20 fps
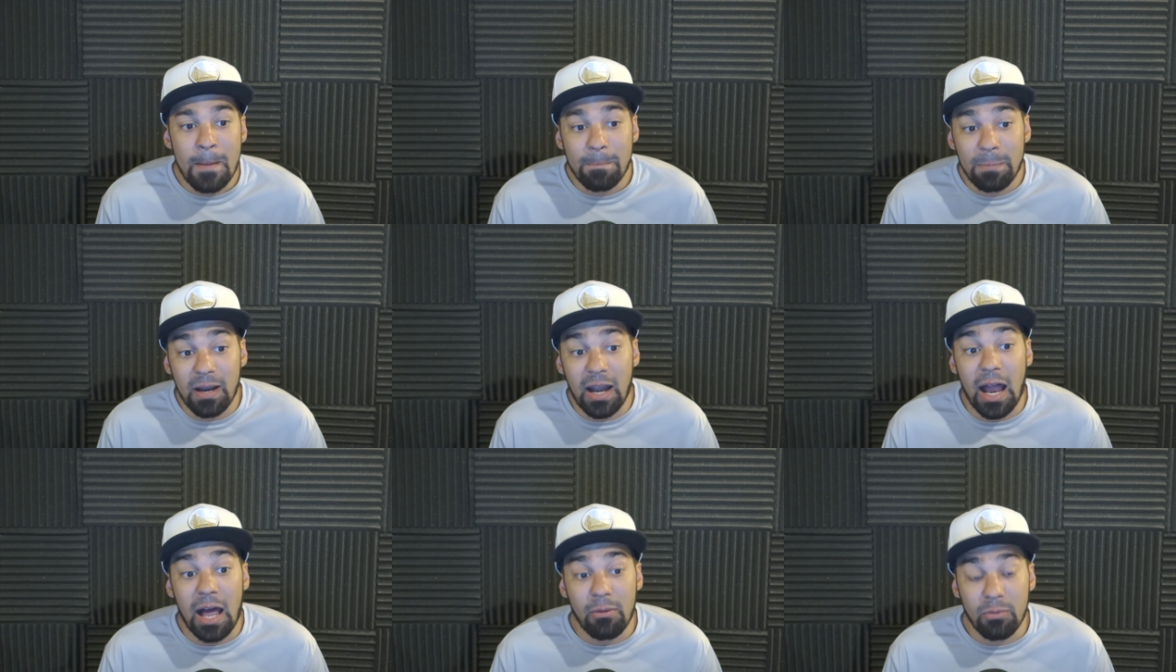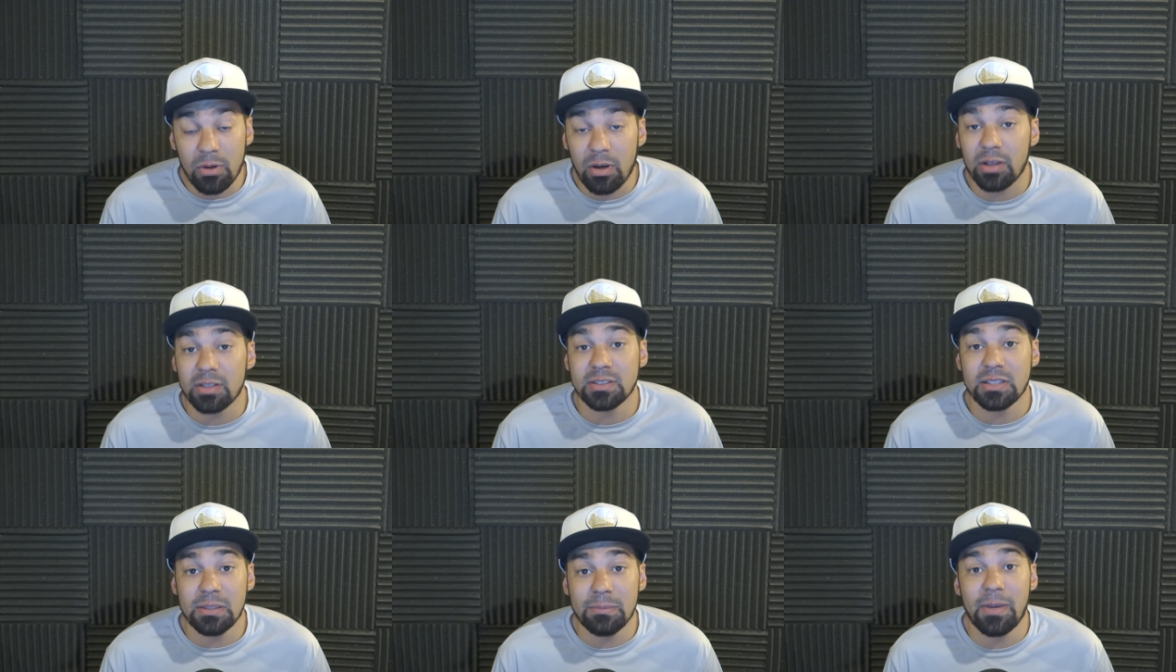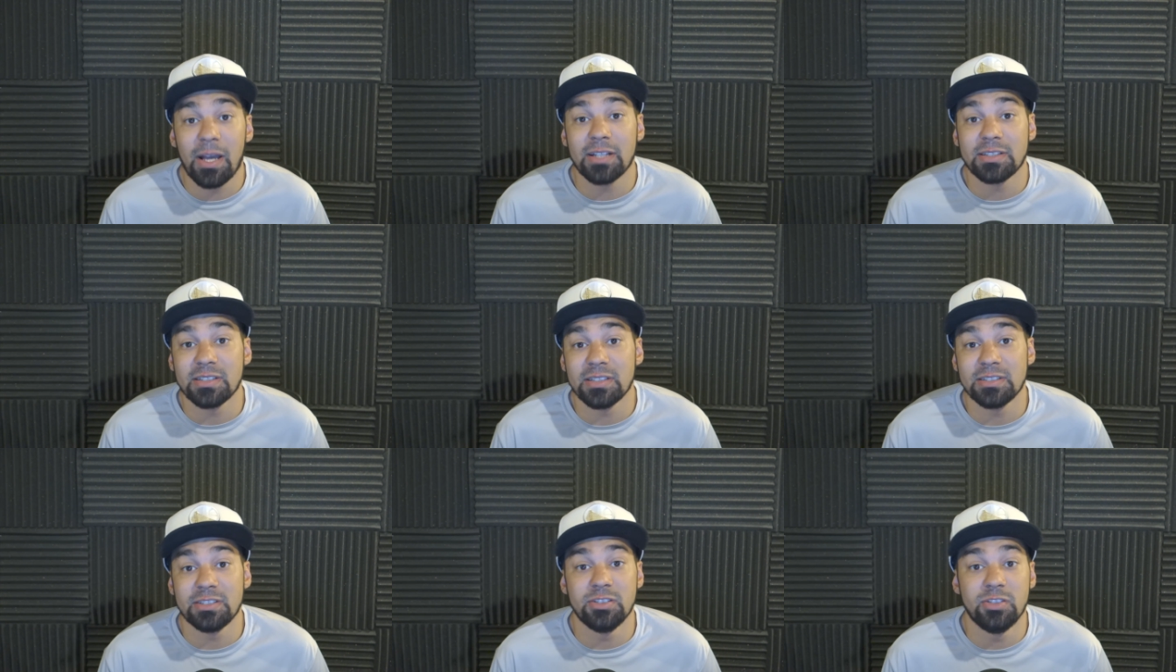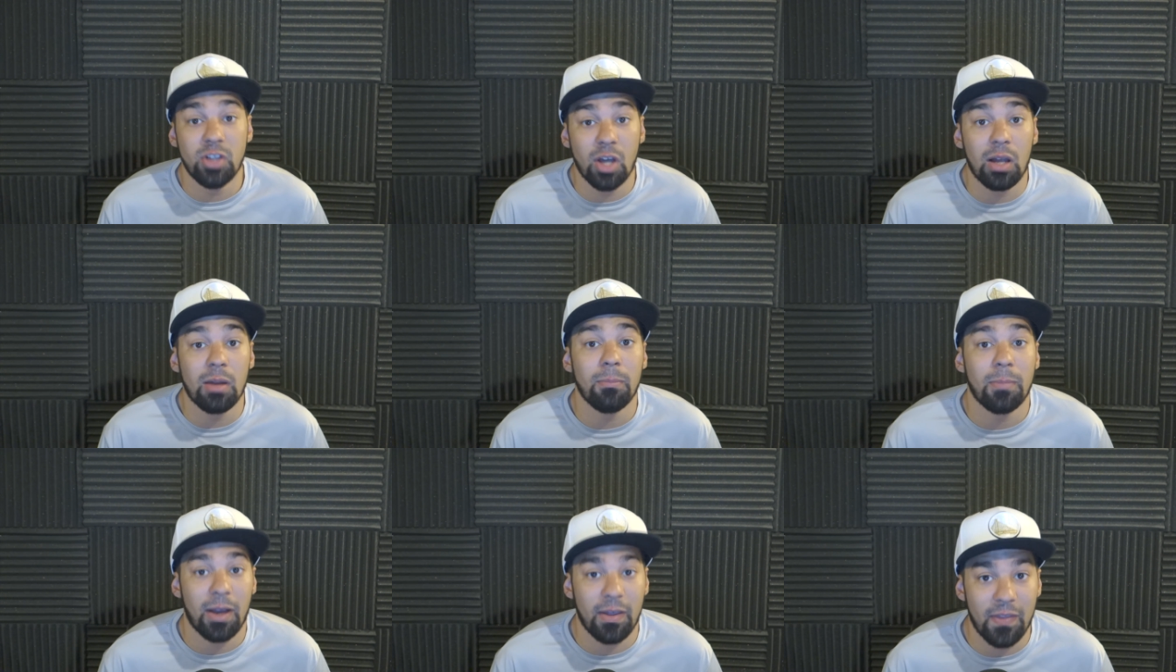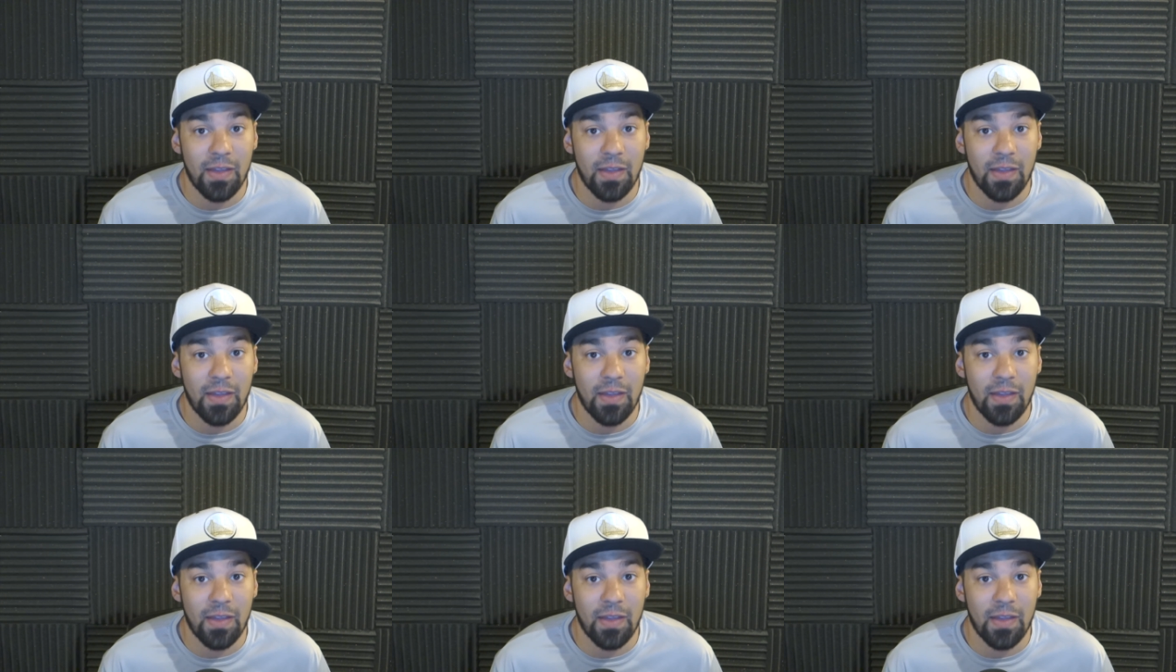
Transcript: But I would honestly imagine it's done by